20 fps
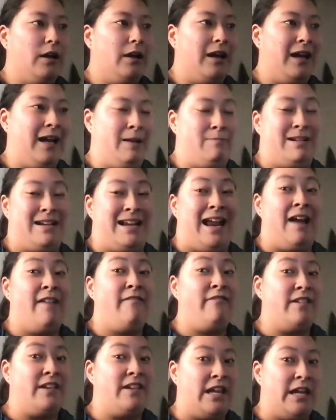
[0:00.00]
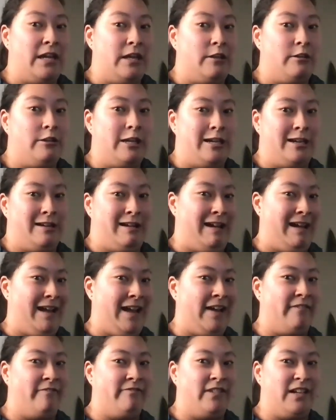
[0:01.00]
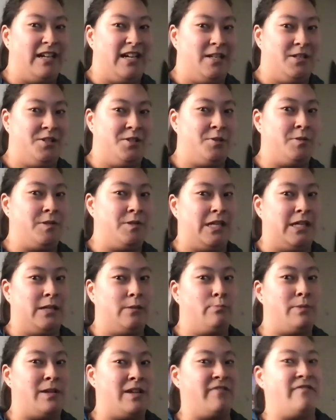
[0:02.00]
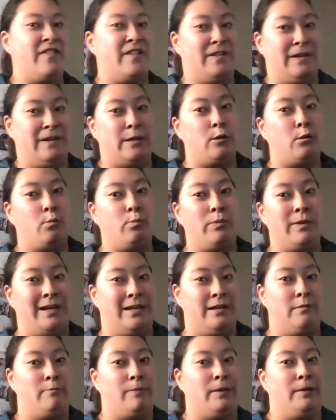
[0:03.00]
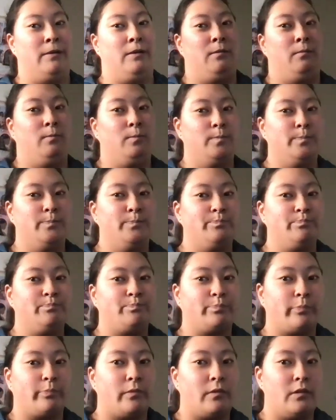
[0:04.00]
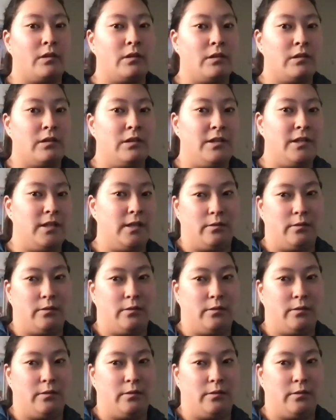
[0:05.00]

I'm an advocate, then I have to, as you said, be very open about, you